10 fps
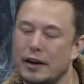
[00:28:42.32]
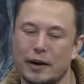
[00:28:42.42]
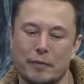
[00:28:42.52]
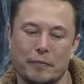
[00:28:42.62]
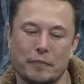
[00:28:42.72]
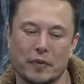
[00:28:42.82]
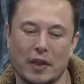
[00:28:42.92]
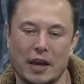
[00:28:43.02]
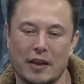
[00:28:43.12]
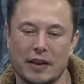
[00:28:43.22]
Um,
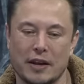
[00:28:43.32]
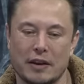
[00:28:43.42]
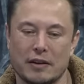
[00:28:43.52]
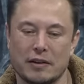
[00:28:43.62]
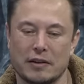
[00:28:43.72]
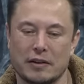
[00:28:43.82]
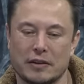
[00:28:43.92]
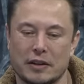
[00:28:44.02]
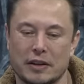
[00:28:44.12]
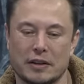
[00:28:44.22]
and then
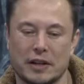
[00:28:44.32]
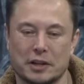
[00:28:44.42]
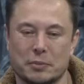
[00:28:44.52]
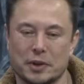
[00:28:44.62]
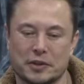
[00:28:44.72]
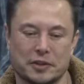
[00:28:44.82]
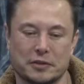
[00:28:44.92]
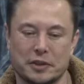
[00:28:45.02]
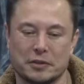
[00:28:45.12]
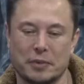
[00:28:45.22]
the, the next biggest
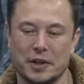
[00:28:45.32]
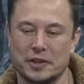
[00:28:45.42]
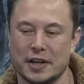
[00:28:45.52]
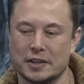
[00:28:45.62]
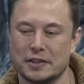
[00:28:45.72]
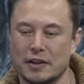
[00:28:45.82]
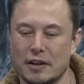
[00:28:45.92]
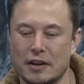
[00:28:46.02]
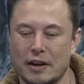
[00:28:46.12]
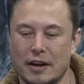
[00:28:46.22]
is, is SpaceX.
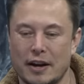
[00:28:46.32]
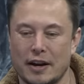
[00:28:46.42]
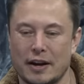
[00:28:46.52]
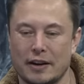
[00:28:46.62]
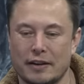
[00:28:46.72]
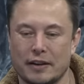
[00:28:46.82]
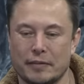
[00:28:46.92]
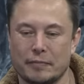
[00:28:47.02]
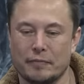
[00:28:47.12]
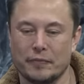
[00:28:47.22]
And,
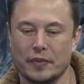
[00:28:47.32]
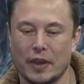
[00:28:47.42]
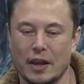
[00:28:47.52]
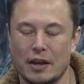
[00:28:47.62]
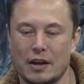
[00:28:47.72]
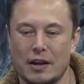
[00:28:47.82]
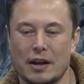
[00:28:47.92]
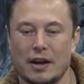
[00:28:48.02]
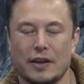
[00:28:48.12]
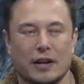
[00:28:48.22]
um,
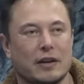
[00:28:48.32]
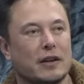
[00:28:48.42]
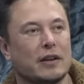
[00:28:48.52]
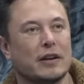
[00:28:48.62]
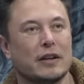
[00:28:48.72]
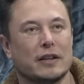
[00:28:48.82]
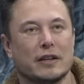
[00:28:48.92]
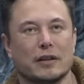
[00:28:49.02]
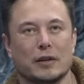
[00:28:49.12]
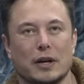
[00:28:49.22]
and then
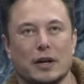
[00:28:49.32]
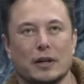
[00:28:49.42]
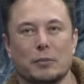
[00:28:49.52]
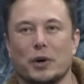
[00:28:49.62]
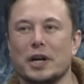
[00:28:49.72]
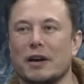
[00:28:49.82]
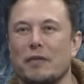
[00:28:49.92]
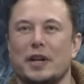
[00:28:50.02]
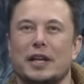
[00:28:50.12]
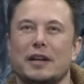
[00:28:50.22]
uh, the Boring
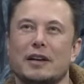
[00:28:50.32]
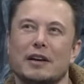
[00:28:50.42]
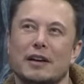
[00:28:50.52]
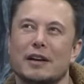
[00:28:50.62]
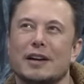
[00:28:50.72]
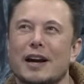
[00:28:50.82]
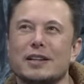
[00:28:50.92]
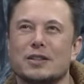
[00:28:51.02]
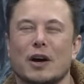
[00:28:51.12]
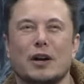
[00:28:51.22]
Company kind
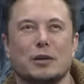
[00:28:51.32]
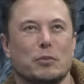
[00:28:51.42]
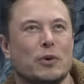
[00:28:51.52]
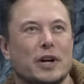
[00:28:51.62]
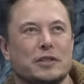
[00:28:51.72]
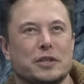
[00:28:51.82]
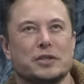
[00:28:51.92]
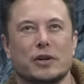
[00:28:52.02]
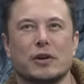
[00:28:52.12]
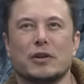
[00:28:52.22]
of started it more as a
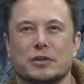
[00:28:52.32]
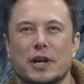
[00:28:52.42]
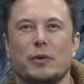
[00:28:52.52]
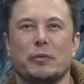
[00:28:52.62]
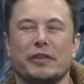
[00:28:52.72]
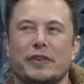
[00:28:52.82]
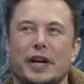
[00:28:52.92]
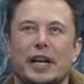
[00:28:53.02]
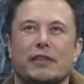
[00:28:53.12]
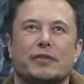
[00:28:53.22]
joke, because that would be a
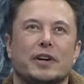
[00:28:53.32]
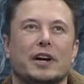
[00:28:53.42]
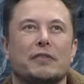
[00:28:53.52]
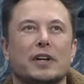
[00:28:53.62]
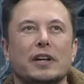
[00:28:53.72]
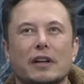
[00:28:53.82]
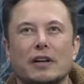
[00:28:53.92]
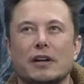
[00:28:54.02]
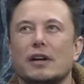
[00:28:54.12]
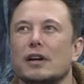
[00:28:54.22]
funny name for a company.
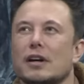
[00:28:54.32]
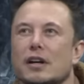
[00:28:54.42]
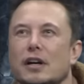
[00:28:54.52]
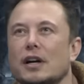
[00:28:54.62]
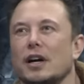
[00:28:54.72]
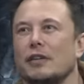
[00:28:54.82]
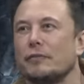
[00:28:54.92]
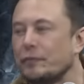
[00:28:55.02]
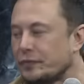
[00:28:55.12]
um,